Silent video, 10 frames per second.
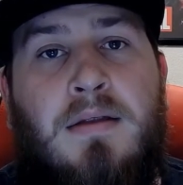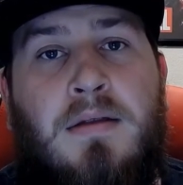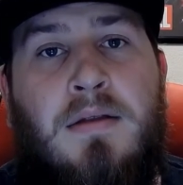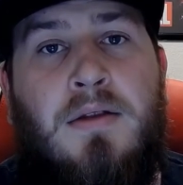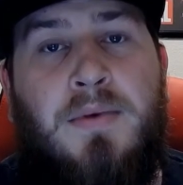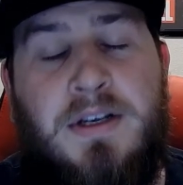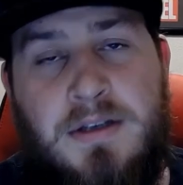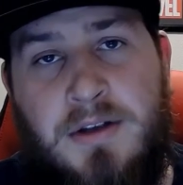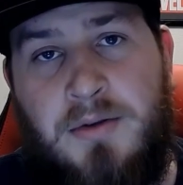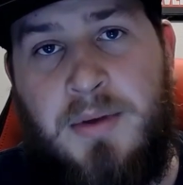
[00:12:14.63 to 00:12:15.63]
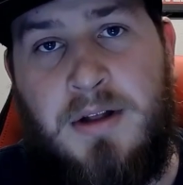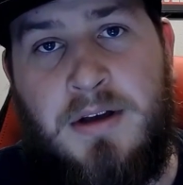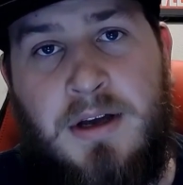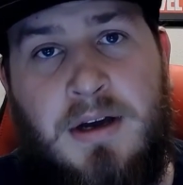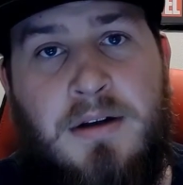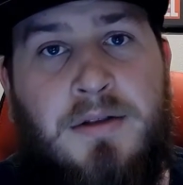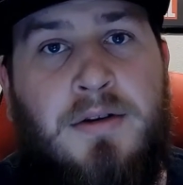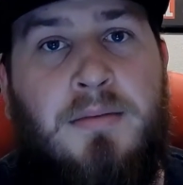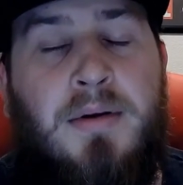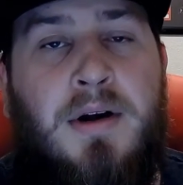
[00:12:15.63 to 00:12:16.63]
the reason you'd be looking into
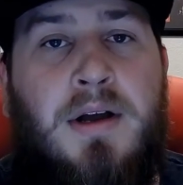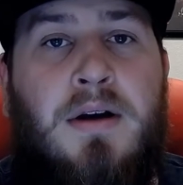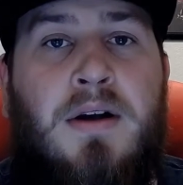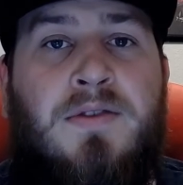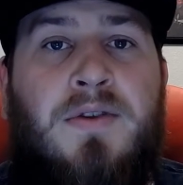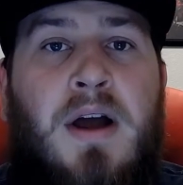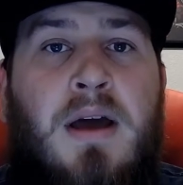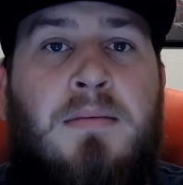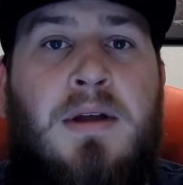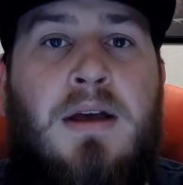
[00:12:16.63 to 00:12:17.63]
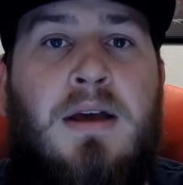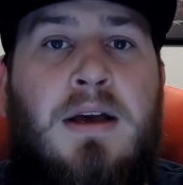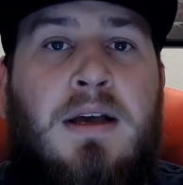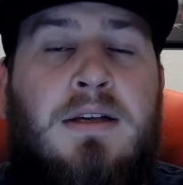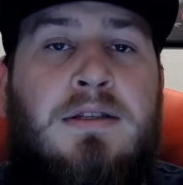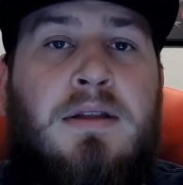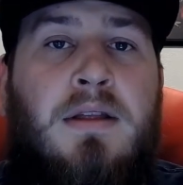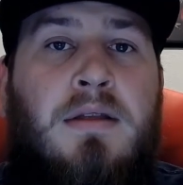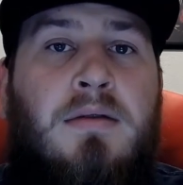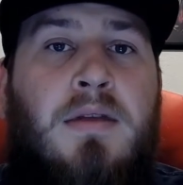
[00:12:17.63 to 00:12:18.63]
third-party cards for AMD is
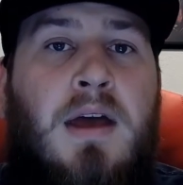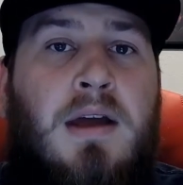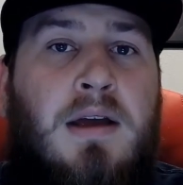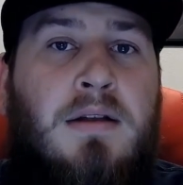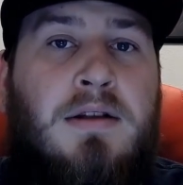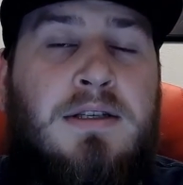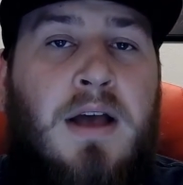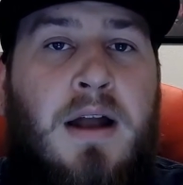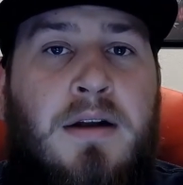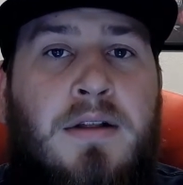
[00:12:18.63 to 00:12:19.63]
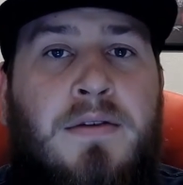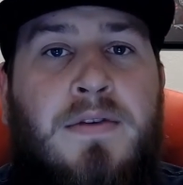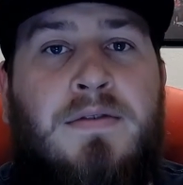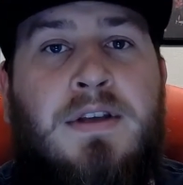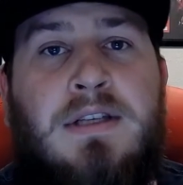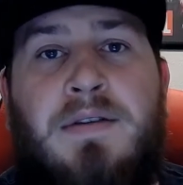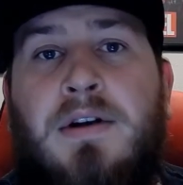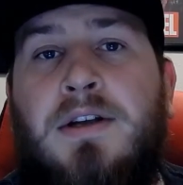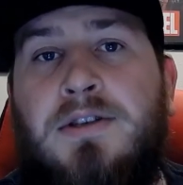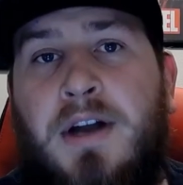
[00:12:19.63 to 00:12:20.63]
they decided on their
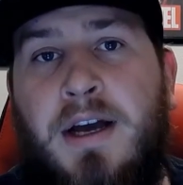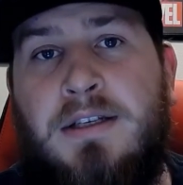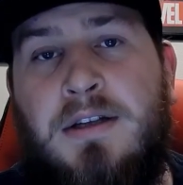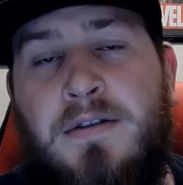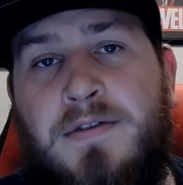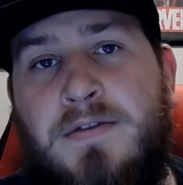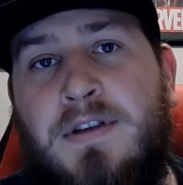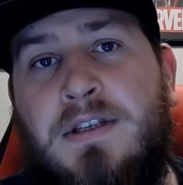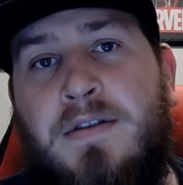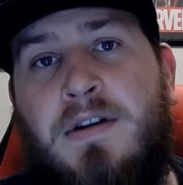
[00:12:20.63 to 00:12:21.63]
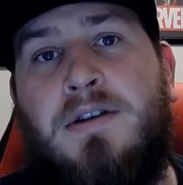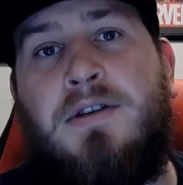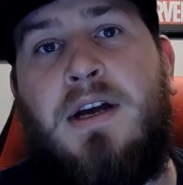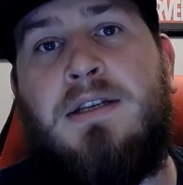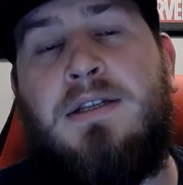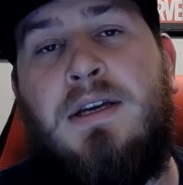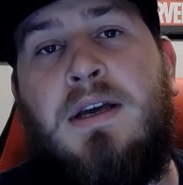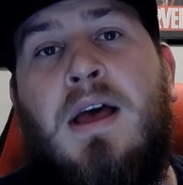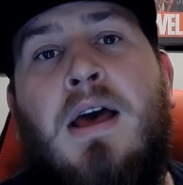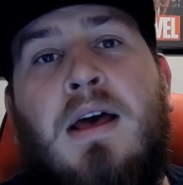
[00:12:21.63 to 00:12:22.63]
5700X and their 5700
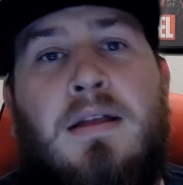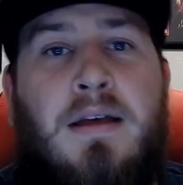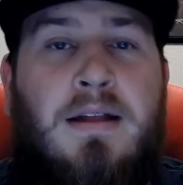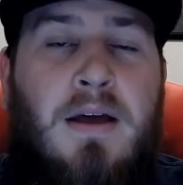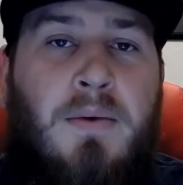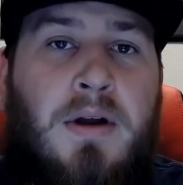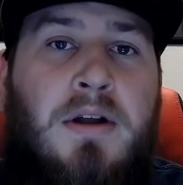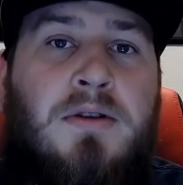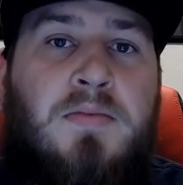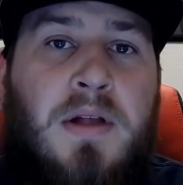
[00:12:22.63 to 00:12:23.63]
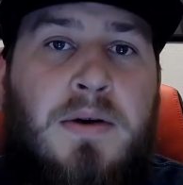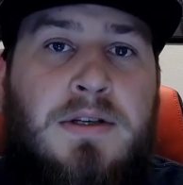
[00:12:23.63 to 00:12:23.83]
XT that they wanted to use blower